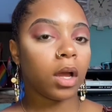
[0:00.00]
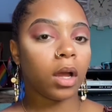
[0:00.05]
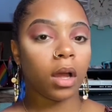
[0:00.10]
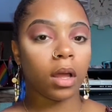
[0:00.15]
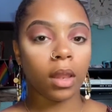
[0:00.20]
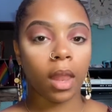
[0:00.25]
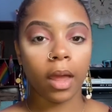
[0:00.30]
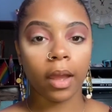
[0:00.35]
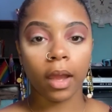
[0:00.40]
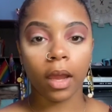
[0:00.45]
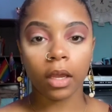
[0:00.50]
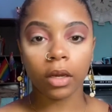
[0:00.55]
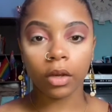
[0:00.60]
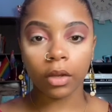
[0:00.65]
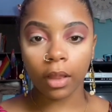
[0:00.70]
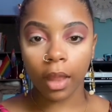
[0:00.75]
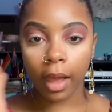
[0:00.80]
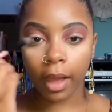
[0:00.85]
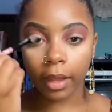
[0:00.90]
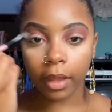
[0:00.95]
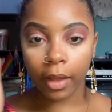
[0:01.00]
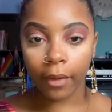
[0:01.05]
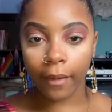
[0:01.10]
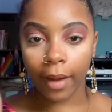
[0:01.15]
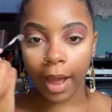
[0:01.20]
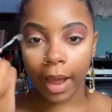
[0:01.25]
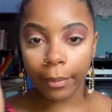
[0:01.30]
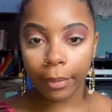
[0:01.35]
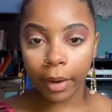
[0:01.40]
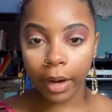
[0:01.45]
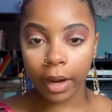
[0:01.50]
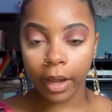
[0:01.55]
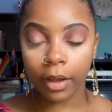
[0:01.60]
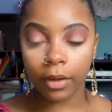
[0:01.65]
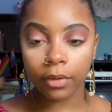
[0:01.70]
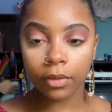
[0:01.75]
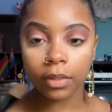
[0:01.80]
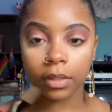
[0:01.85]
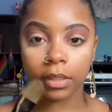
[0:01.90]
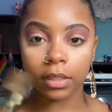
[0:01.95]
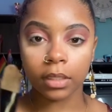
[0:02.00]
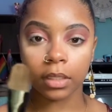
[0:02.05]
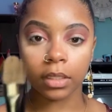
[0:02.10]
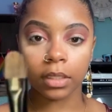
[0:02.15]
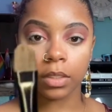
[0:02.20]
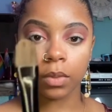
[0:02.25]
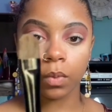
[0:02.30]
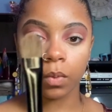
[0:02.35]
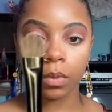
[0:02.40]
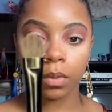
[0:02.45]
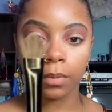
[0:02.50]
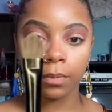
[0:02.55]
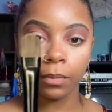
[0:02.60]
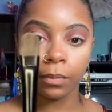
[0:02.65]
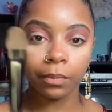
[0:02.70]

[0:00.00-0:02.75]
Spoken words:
like underline your eyebrows, this one.